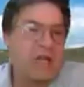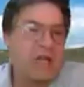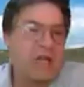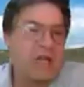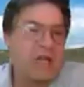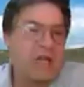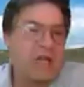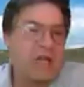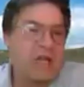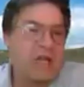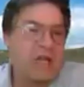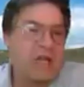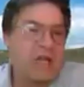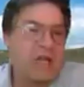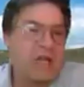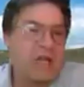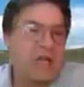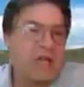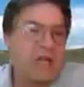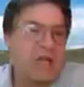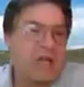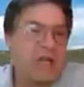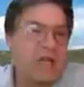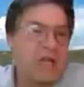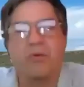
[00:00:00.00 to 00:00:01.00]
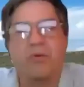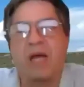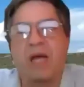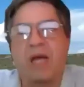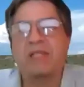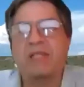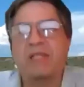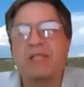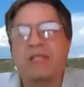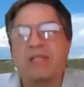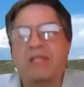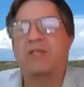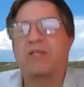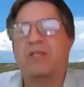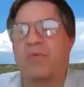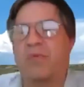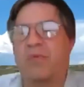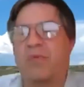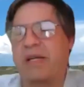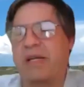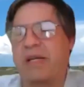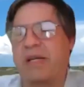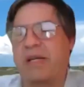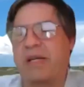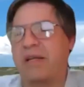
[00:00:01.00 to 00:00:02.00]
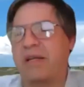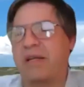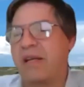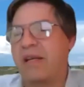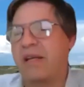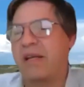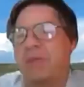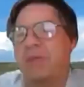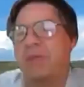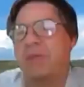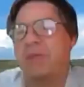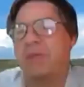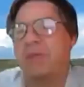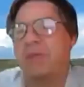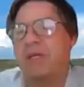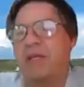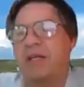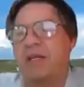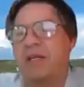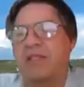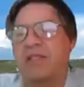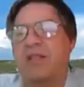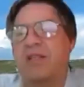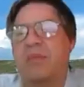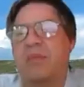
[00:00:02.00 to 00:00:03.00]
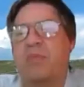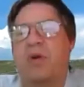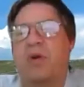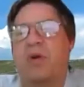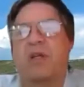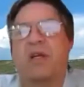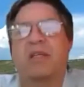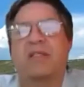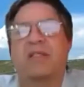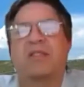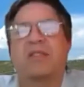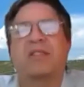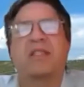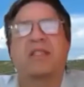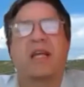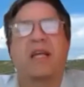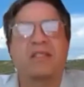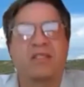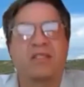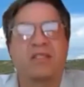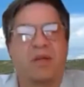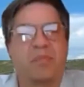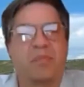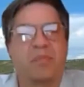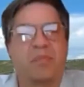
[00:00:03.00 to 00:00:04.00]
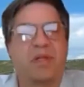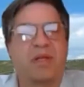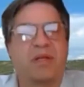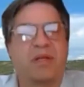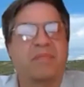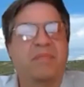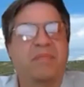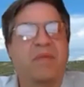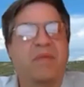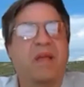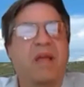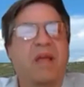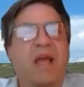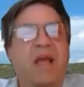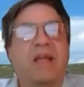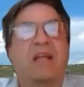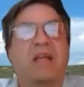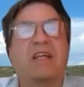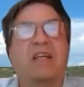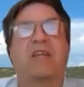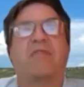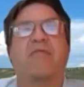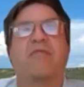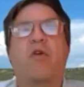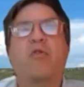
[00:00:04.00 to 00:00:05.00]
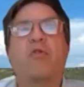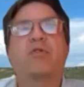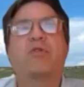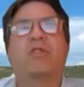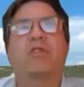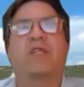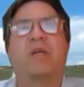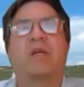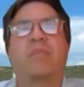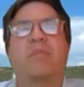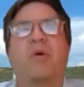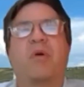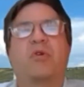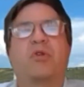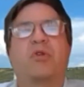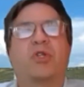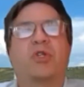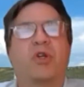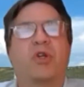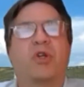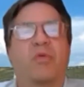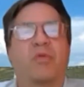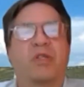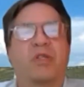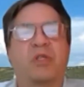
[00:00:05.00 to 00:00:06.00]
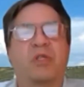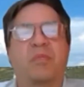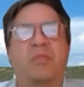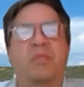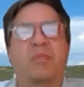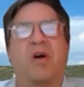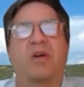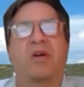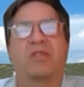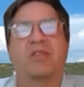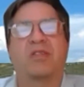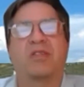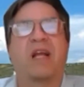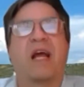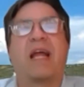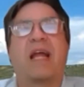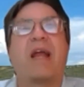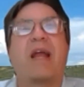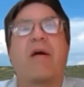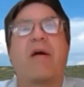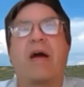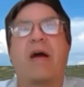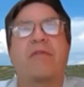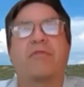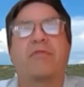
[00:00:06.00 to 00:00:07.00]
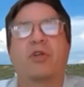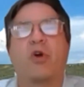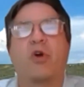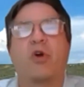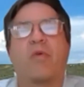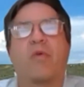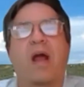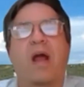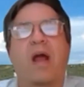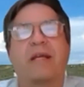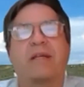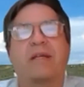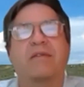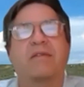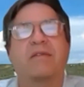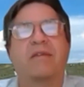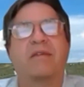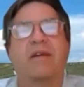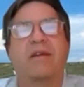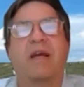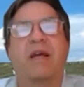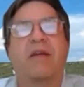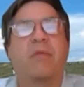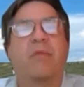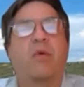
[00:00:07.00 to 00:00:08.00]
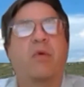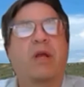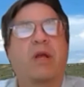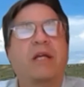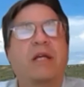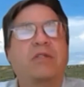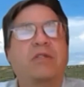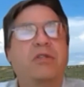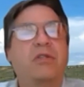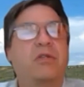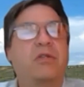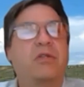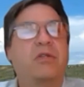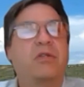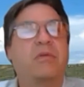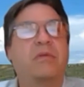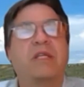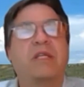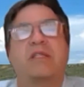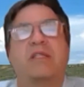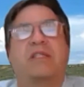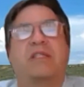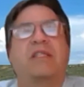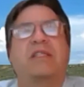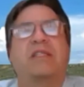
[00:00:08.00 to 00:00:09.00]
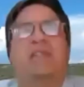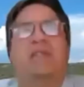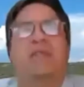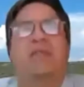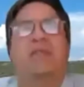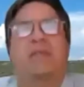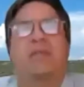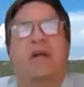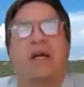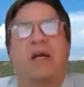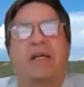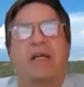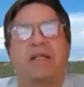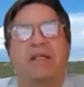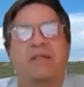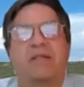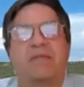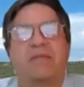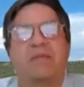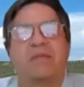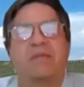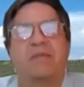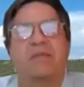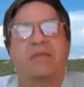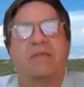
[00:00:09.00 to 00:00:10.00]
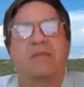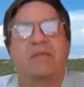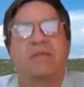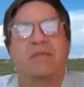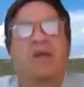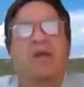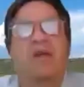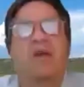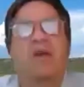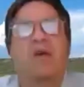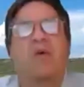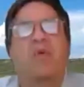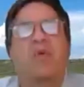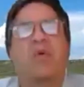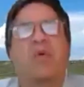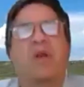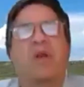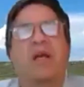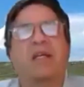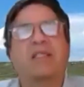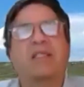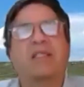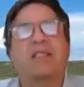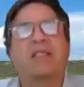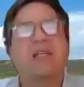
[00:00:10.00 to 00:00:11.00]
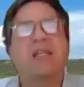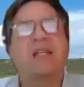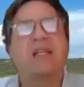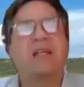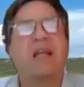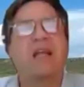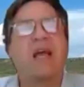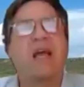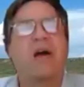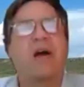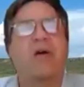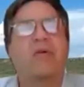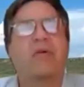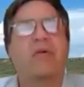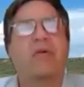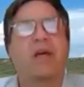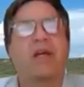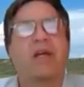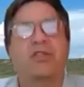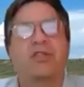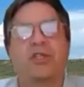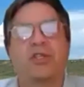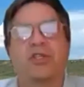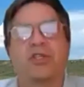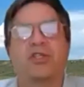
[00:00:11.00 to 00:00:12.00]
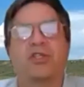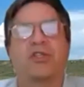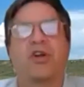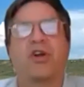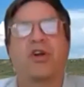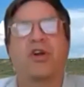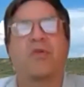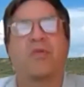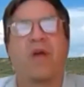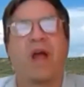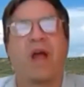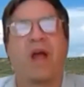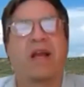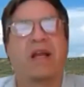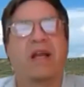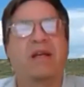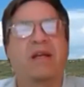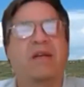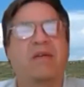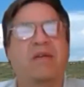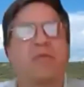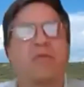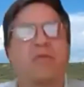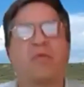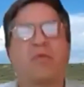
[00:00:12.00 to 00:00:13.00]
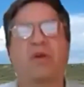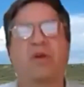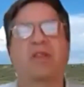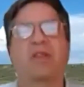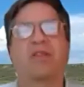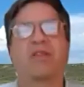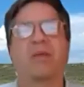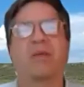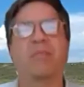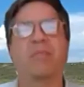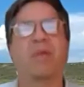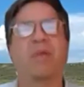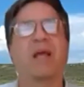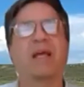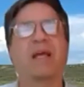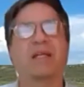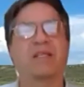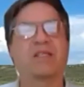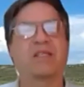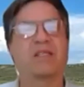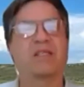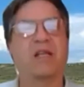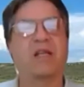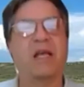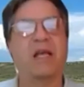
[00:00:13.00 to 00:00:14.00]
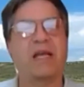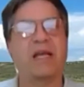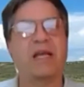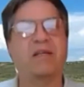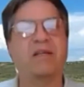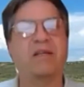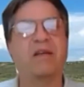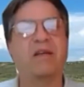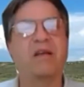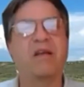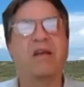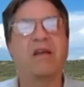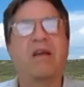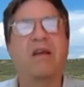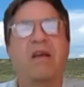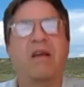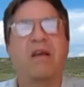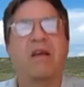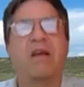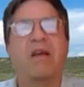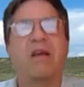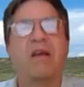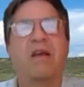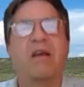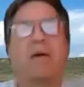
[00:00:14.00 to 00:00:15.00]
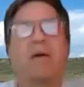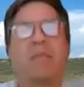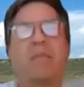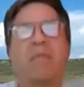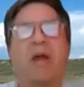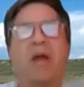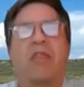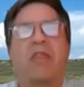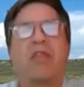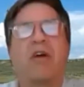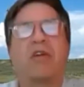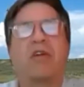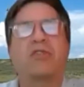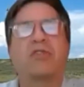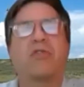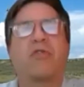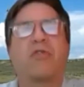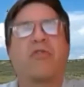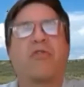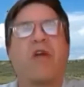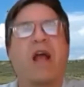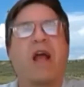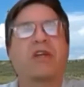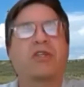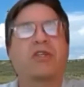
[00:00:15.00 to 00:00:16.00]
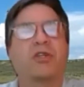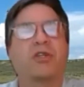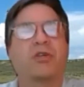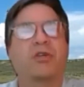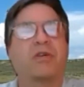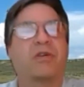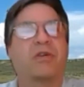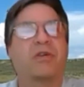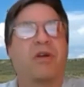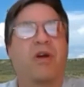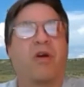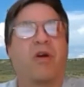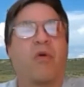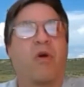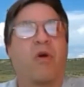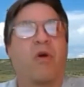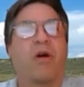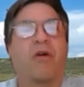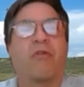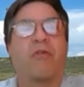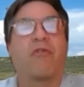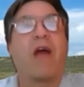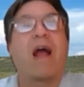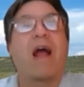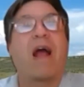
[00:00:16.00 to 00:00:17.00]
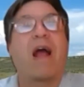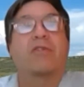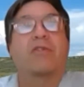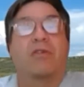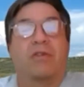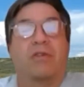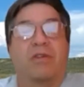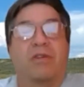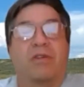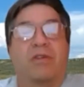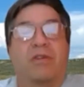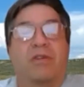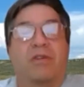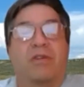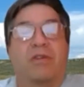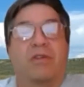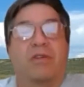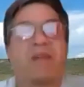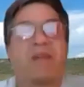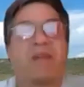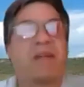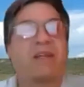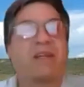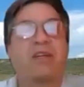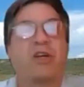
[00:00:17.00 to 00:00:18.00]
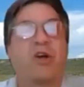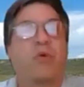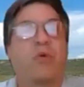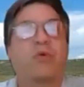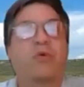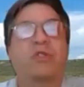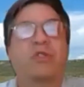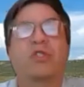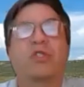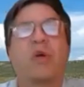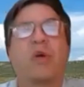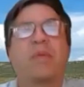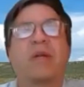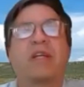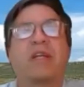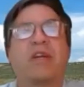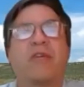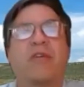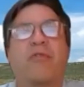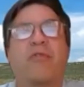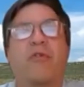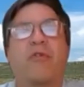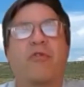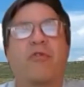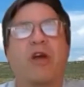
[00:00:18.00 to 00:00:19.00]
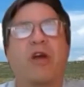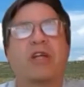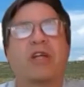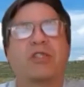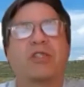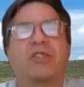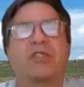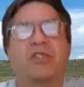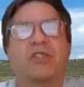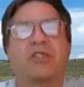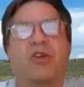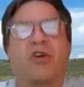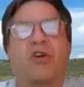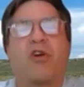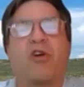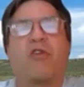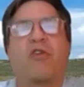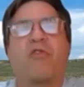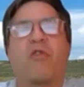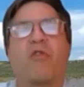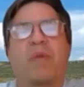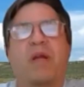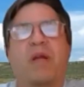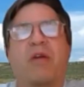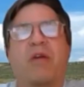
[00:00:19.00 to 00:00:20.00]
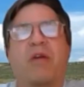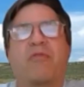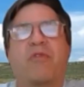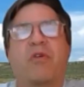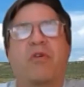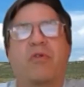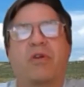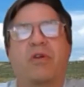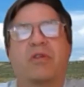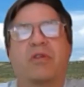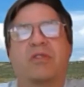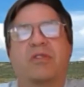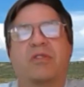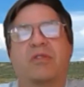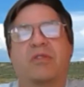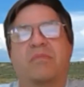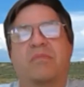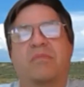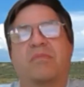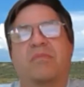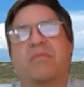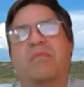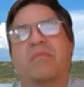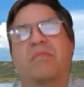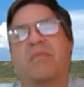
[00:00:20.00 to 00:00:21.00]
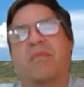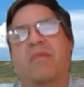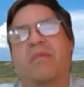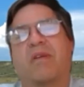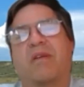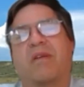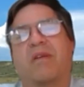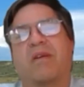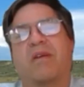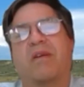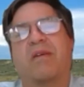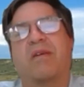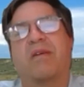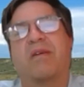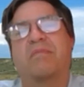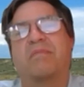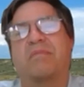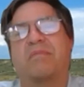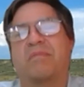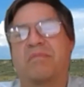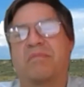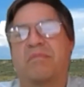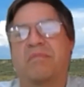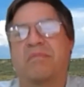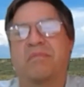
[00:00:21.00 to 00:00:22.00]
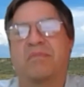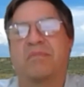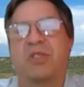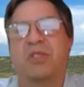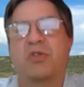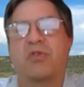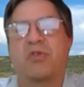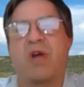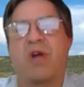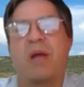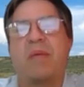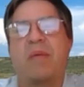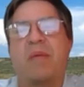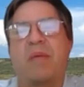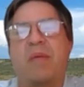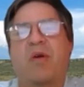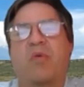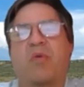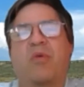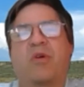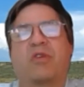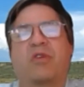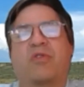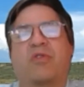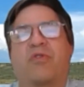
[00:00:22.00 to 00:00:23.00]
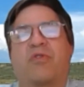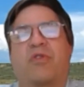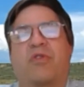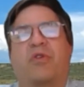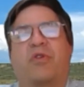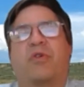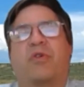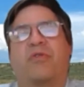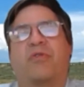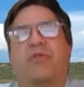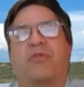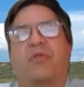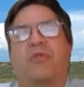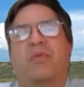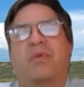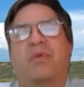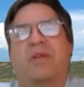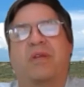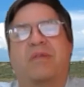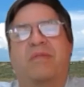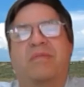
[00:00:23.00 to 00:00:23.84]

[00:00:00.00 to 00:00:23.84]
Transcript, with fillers: for me, when I decide to write, it's usually because someone has said something, and it evokes an emotional response, and I now have to go write. And when I do, it's easy to write. When I sit down and just start writing with a blank slate, my thoughts are fractured or fractaled. I can go in so many different directions, it's hard for me to focus. Describe how it works for you, if you would.